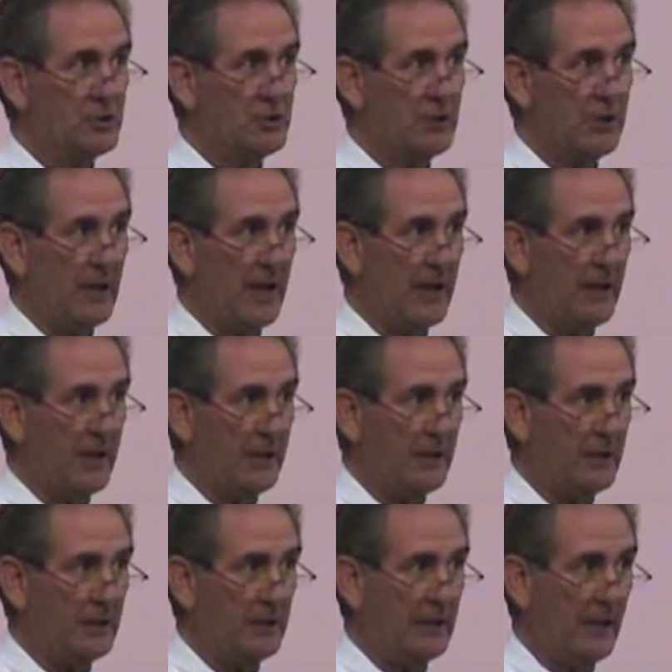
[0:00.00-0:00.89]
She
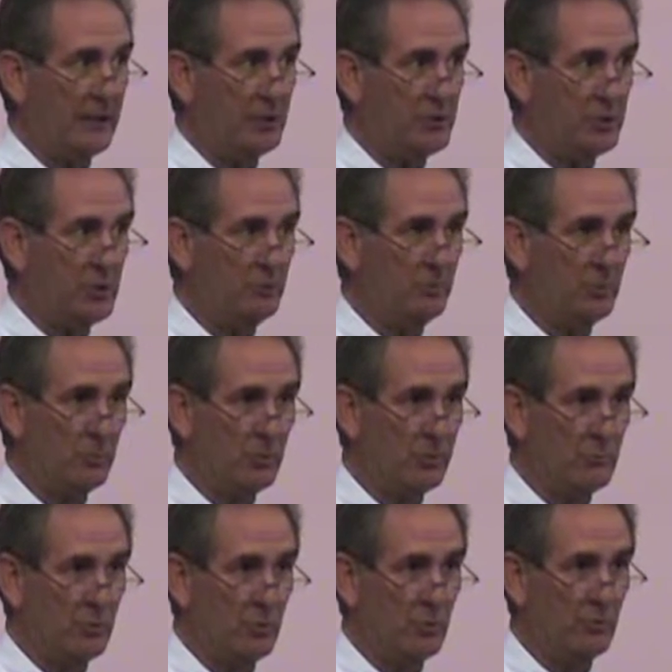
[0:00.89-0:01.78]
had a tumor
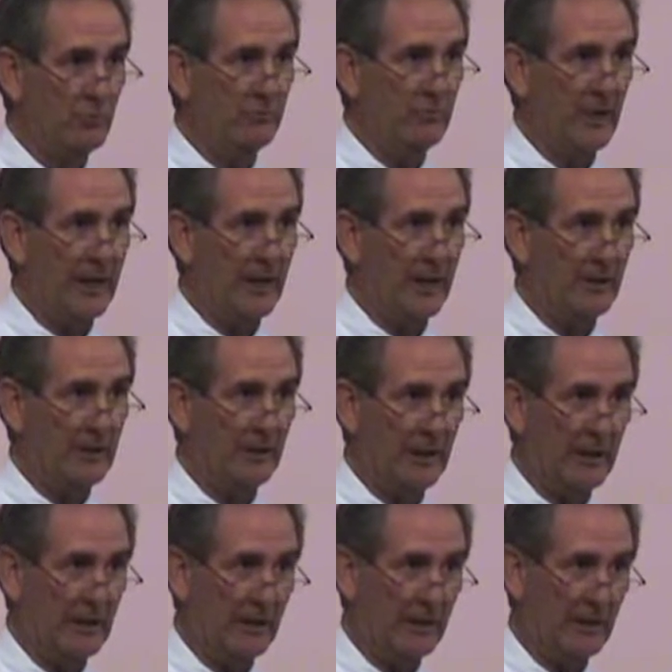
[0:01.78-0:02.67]
removed,
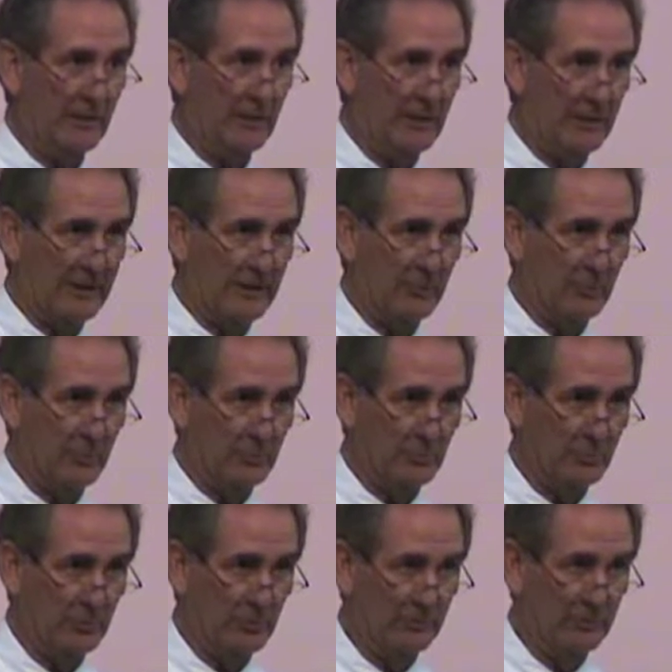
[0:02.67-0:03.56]
and in
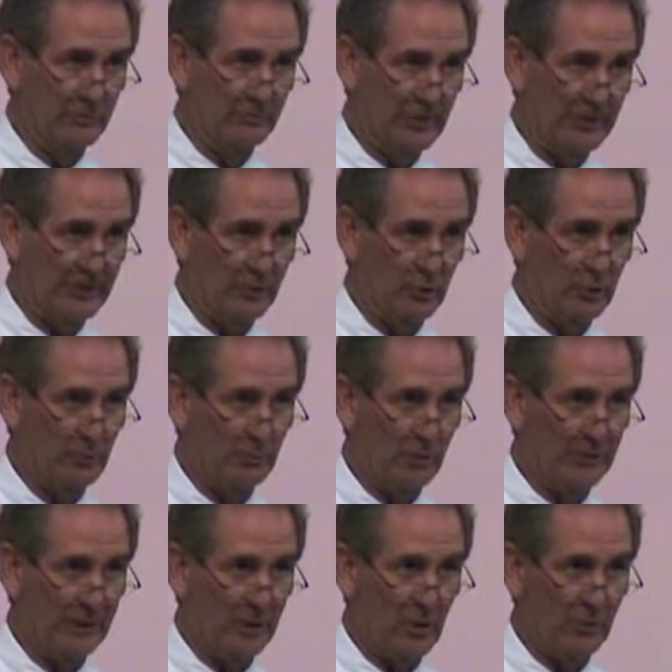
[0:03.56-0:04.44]
removal of that
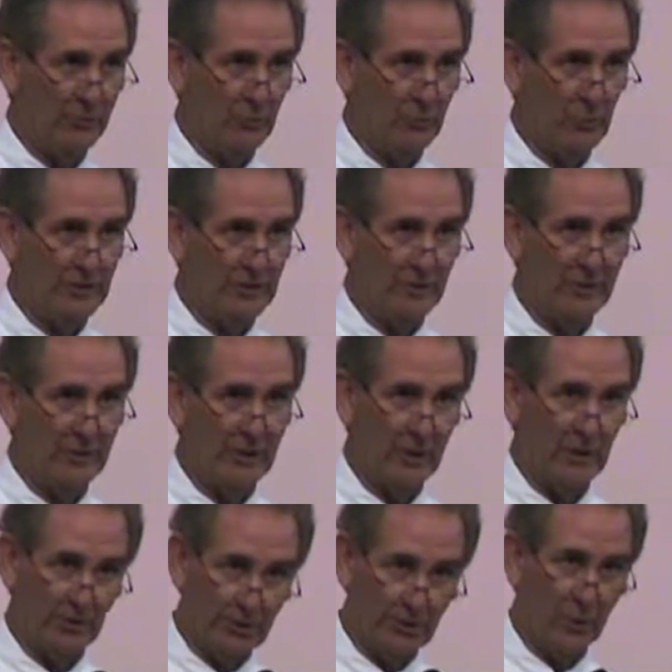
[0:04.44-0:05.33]
tumor, they also had to
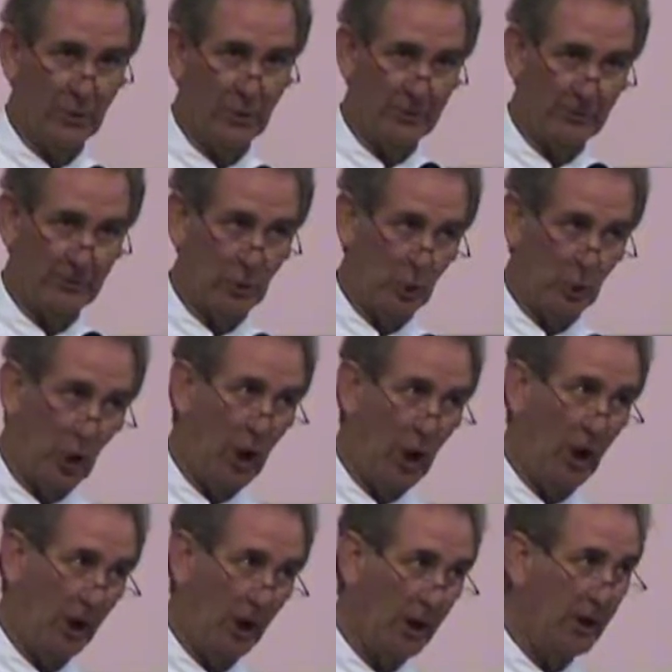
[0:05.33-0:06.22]
take a third of her
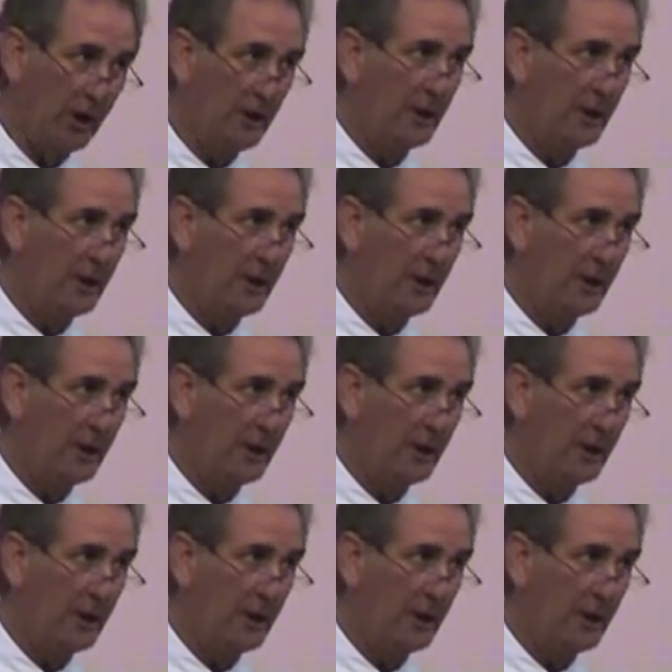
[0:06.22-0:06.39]
lung.